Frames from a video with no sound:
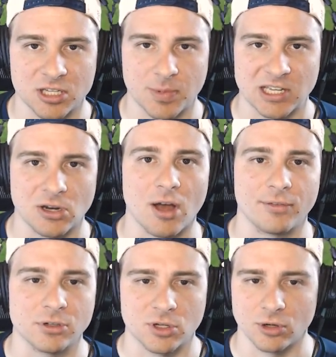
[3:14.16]
best
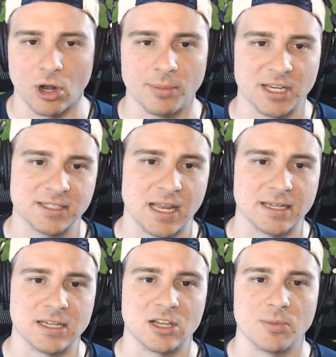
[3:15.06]
offer. So it all makes
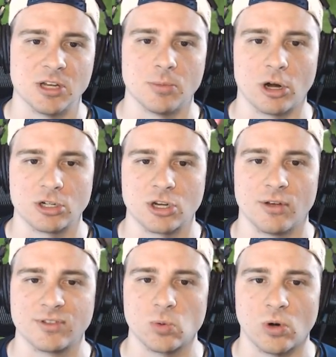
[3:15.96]
sense. He committed March
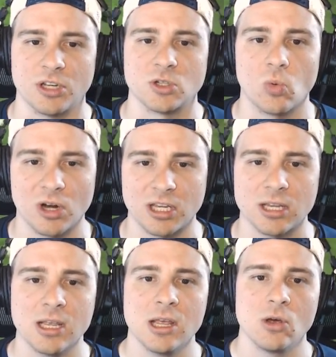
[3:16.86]
of
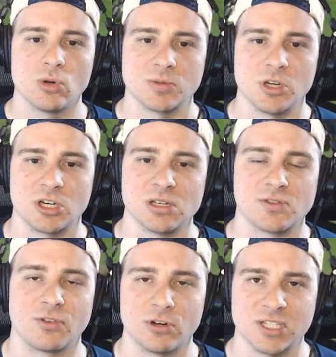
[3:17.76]
2020, was Michigan's first